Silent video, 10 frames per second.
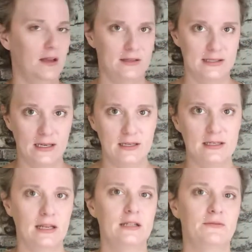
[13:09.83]
I decided
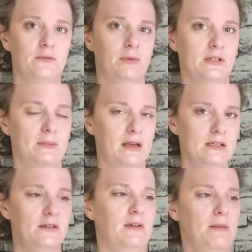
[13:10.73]
to take a different
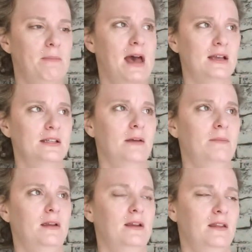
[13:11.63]
perspective. I backed
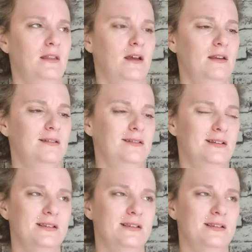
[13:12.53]
up and I thought,